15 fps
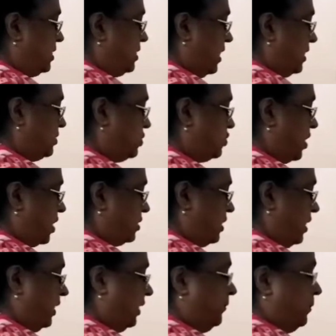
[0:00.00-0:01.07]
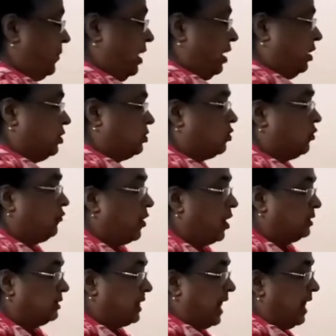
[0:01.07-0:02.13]
constructed. So for
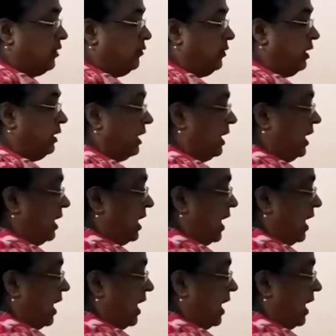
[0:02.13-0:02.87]
that we take